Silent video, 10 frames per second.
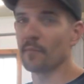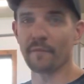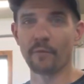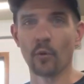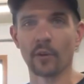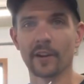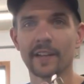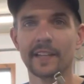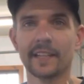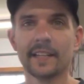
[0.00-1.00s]
4
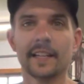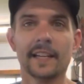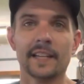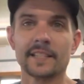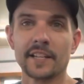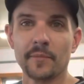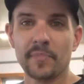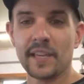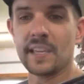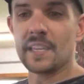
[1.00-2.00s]
is going to
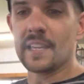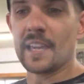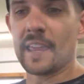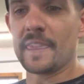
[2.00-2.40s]
be